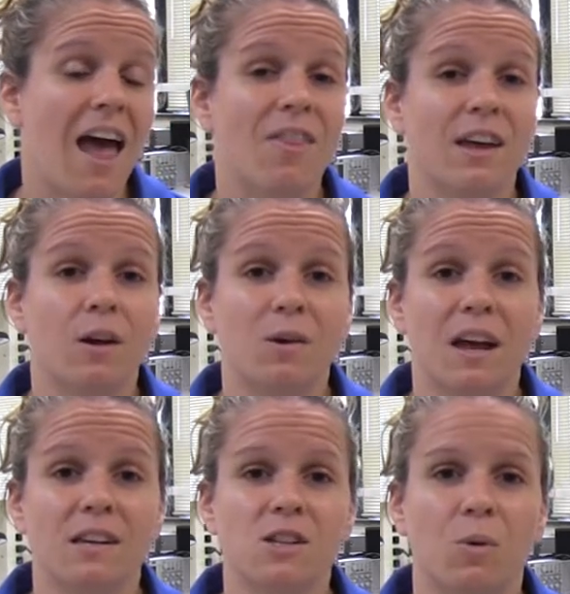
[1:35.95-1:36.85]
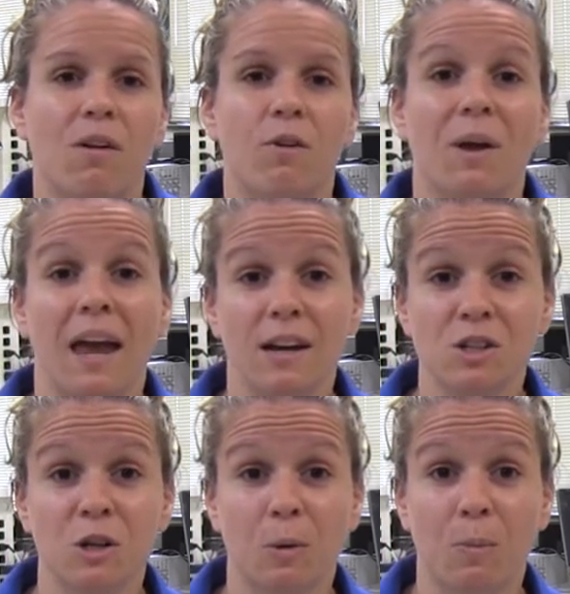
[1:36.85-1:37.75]
and then go down to our
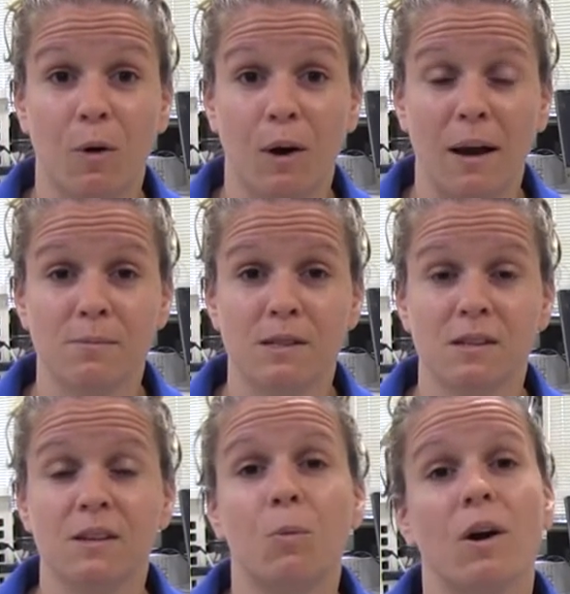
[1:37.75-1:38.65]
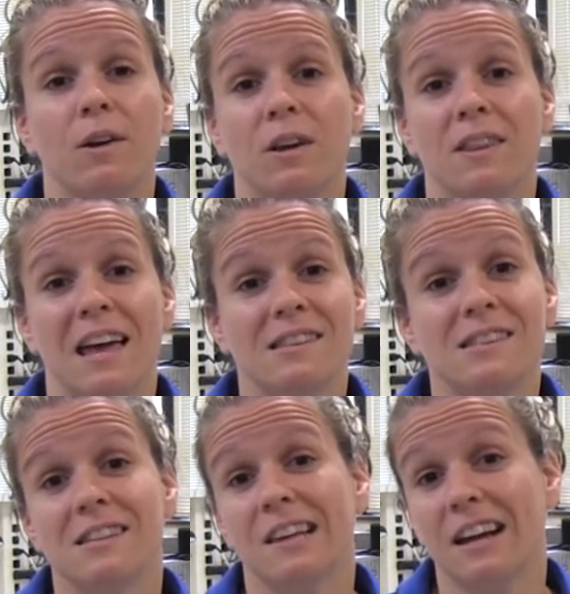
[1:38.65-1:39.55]
vocational programs where you can then
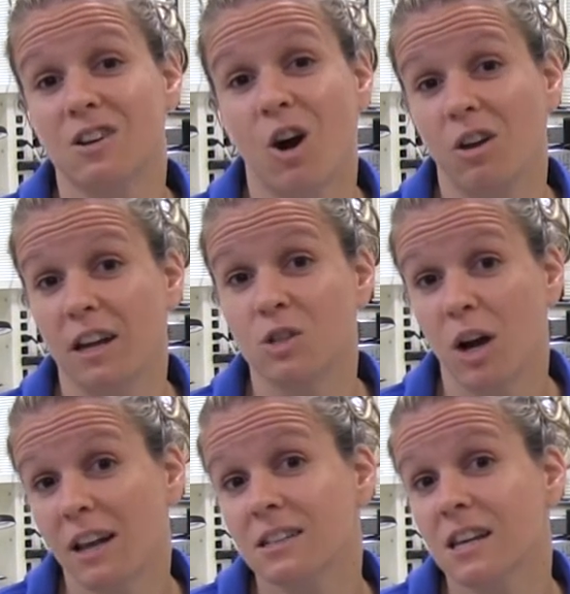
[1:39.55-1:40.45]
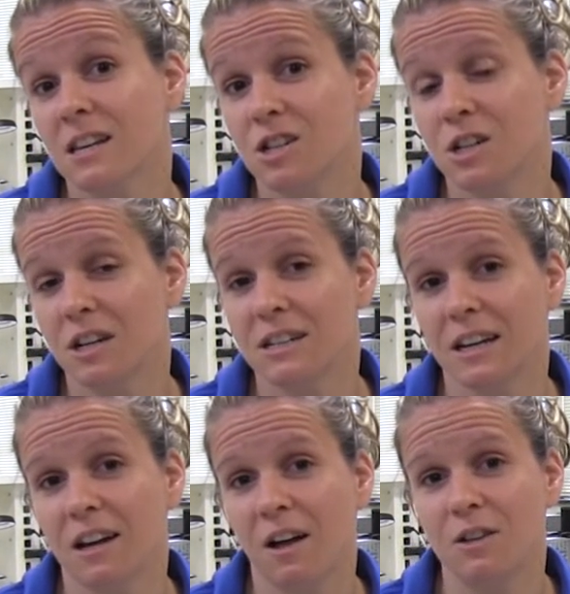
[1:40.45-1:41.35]
select our electronics engineering
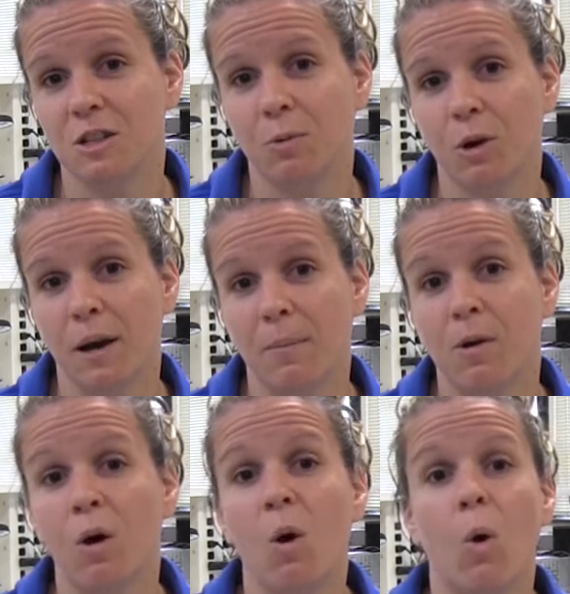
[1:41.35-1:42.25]
technology program